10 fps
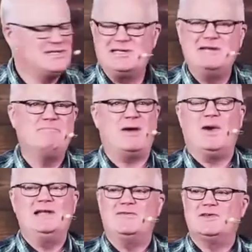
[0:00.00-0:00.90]
sitting back
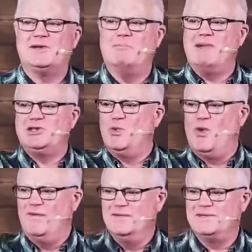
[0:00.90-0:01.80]
waiting for some magic
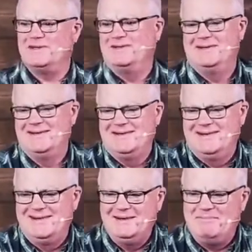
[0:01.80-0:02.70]
wand,
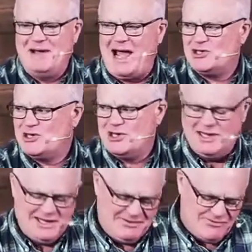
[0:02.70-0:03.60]
but
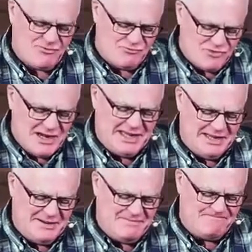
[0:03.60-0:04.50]
actually
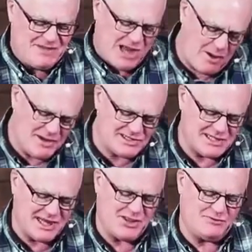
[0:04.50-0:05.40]
really coming
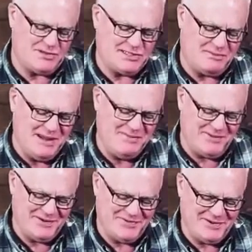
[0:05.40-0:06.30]
together as the
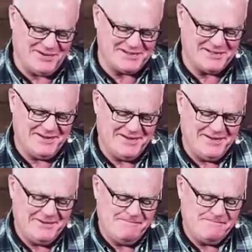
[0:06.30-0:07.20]
people of God.
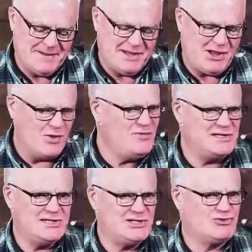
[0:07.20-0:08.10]

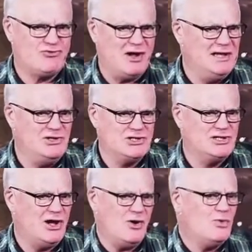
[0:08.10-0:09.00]
COVID's strange.
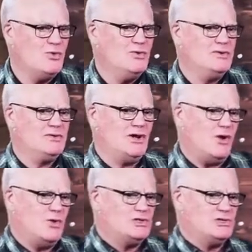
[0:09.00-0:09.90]
The whole, the
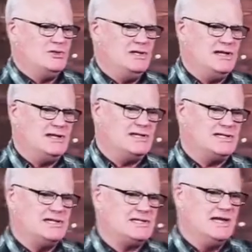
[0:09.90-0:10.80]
whole two years,
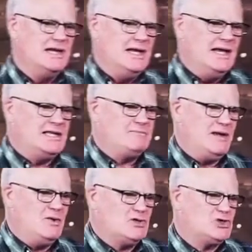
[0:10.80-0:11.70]
it's, it's
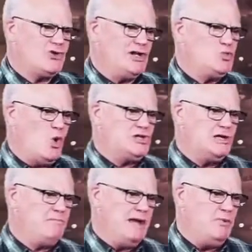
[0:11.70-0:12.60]
been strange
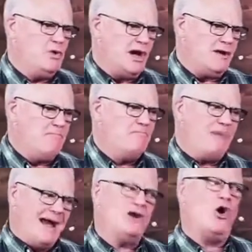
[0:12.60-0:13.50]
watching people kind of
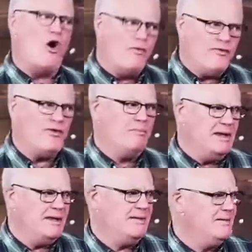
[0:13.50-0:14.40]
back off a
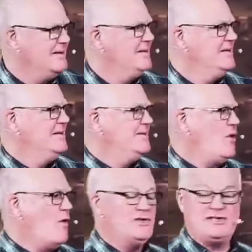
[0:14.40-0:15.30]
bit
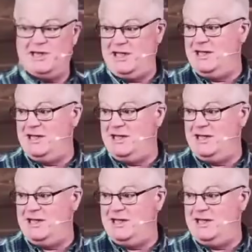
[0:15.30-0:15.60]
Obviously,